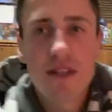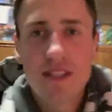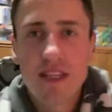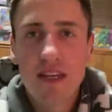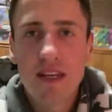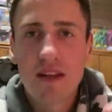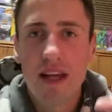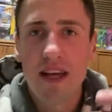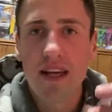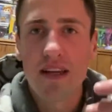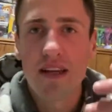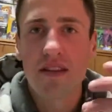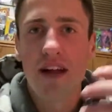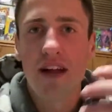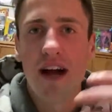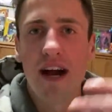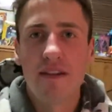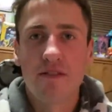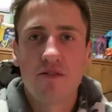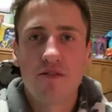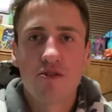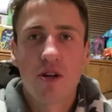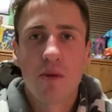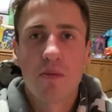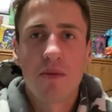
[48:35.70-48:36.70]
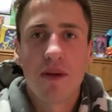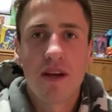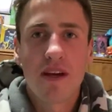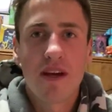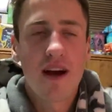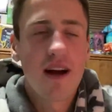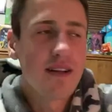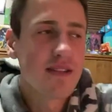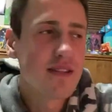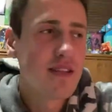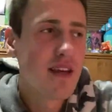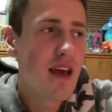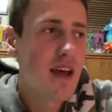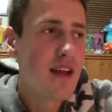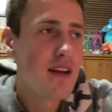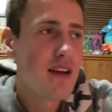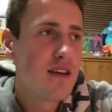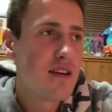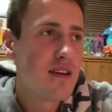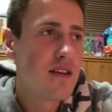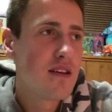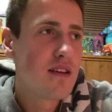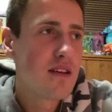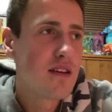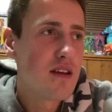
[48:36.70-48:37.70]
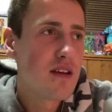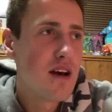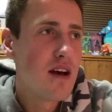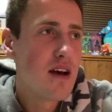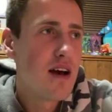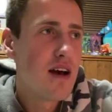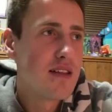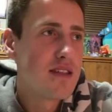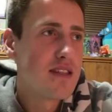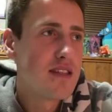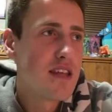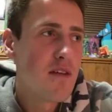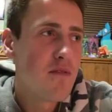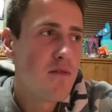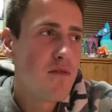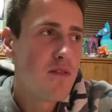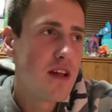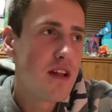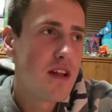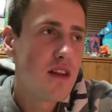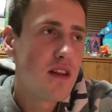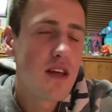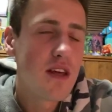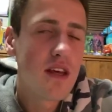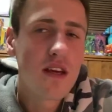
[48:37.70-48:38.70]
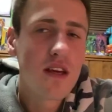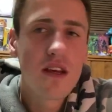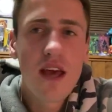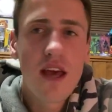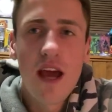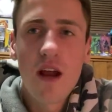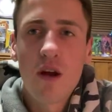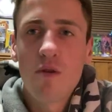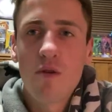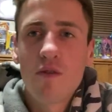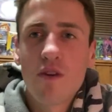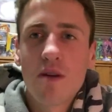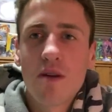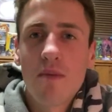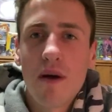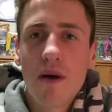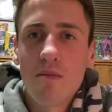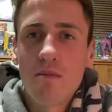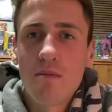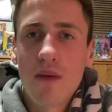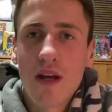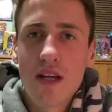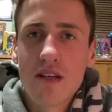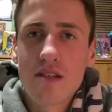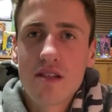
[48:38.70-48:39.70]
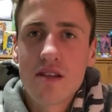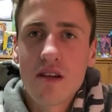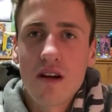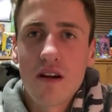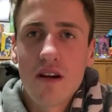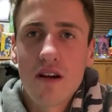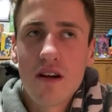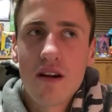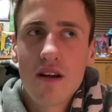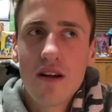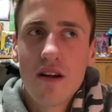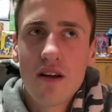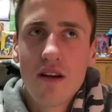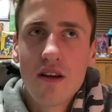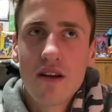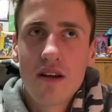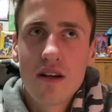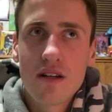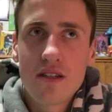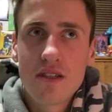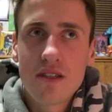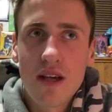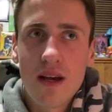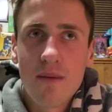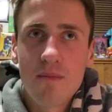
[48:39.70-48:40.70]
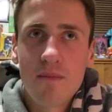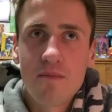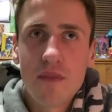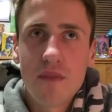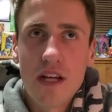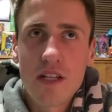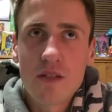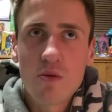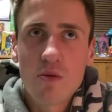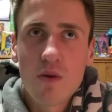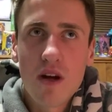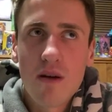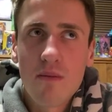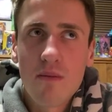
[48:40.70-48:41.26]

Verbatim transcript: to see like live streaming content, uh, definitely head over to my mixer because I'm that's where